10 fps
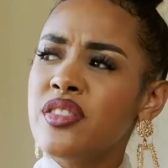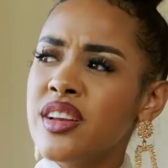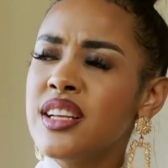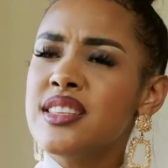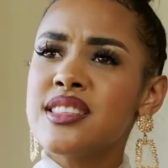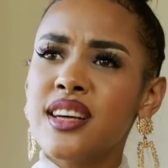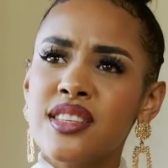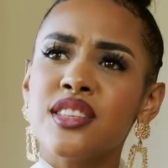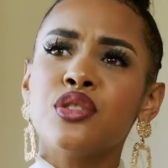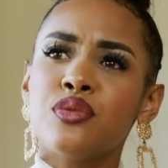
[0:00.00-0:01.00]
really
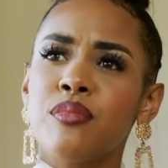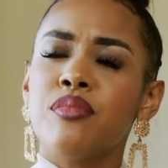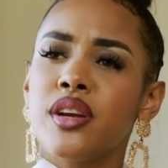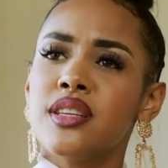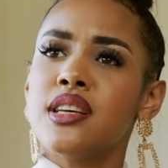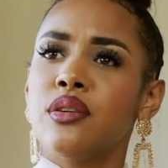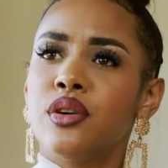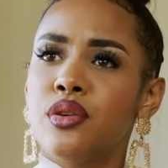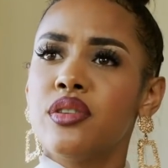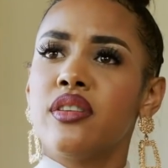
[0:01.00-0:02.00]
starting to embrace our
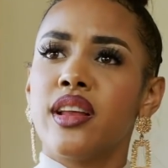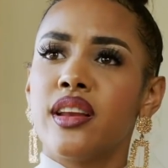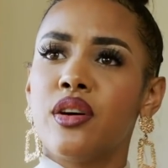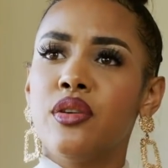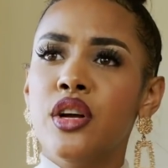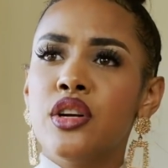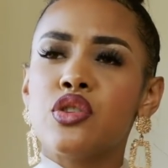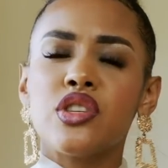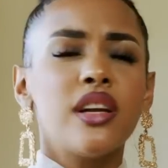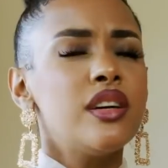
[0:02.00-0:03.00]
own right now. So
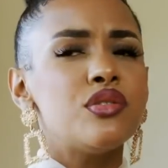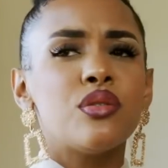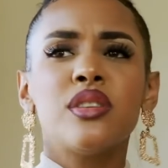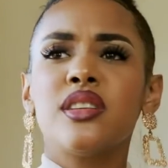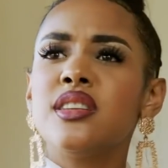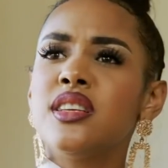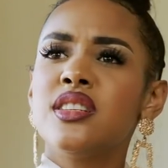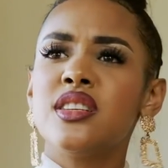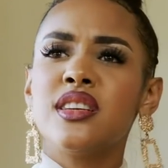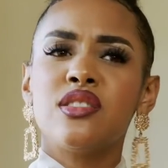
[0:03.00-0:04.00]
shout out to all the
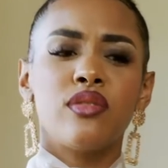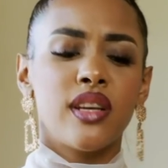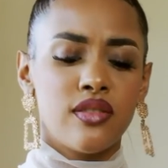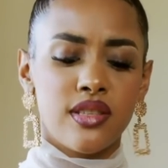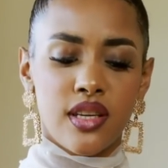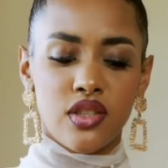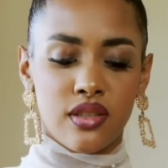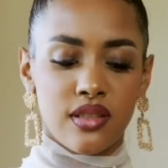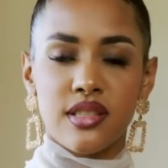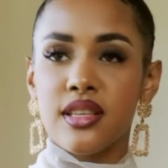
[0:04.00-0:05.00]
DJs, radio
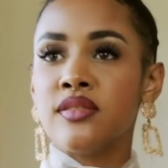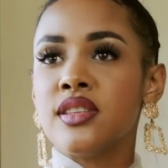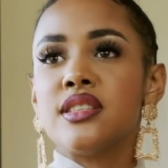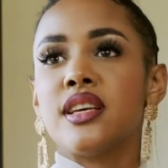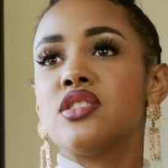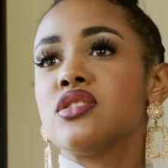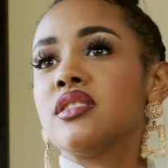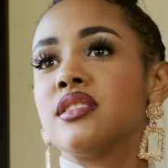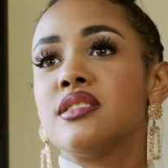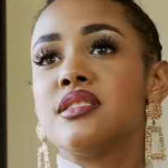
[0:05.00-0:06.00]
stations, TV
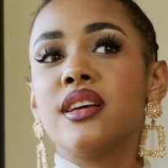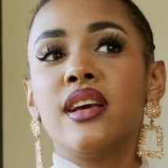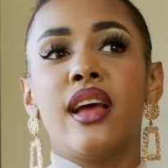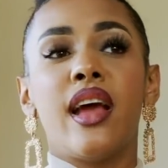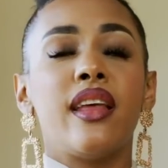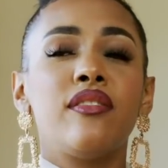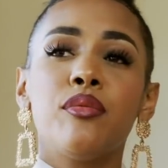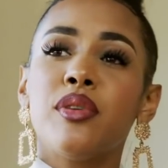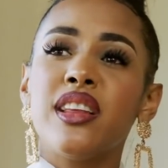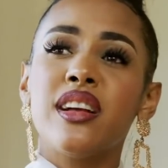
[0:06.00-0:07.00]
stations, and
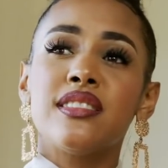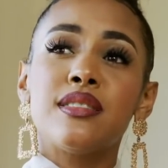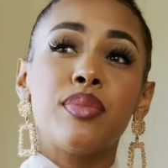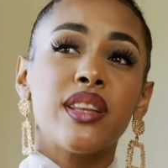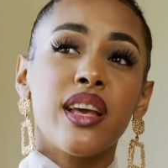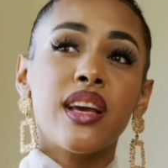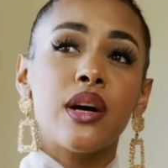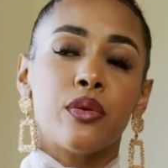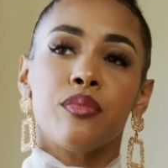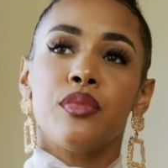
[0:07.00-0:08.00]
everybody else playing
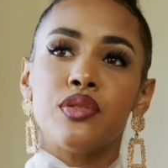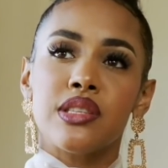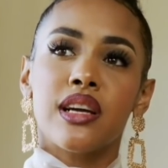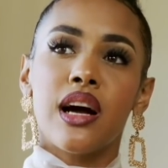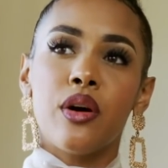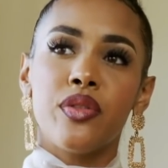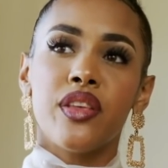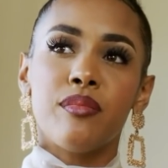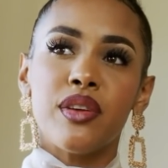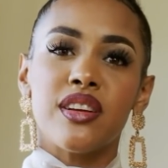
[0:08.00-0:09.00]
our music out
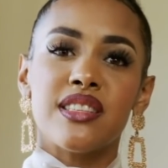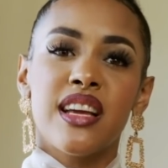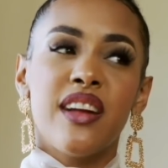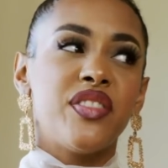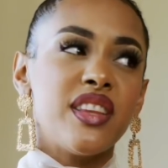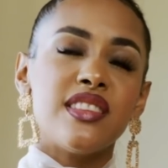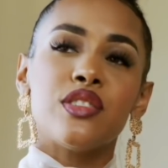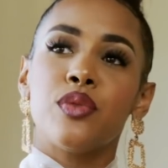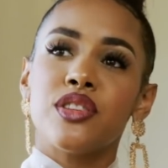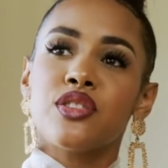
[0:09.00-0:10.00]
there, because this is
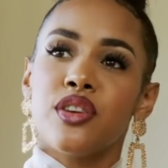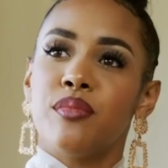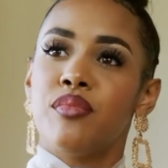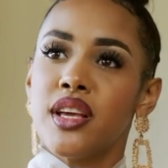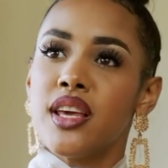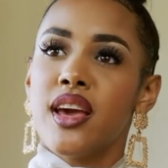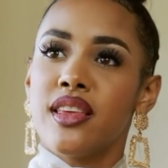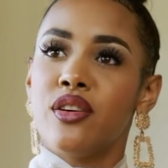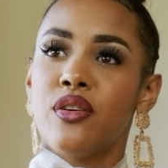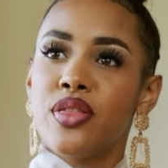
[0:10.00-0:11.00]
what's going to bring
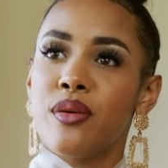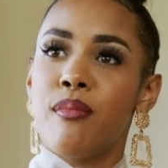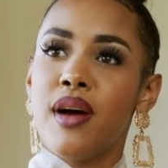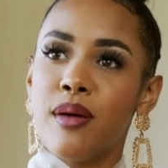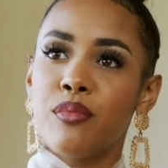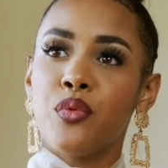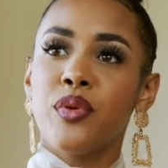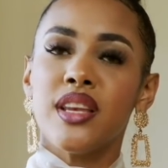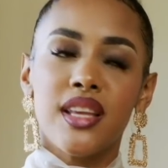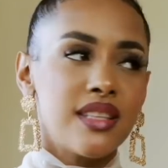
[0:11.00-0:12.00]
Kenya on the map.
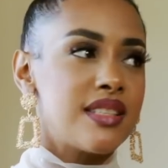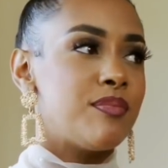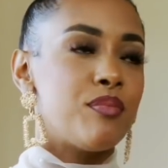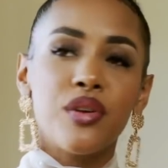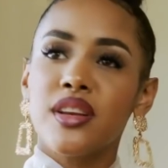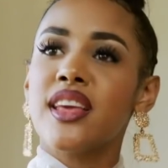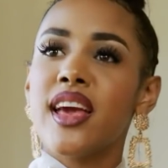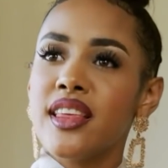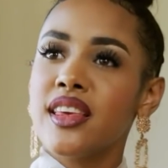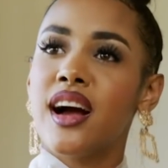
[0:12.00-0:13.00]
We need to put
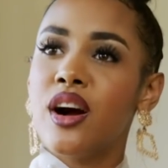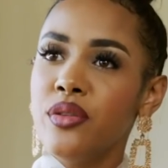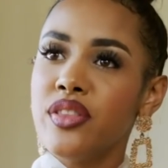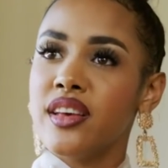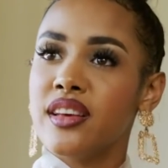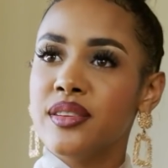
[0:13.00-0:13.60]
Kenya out there.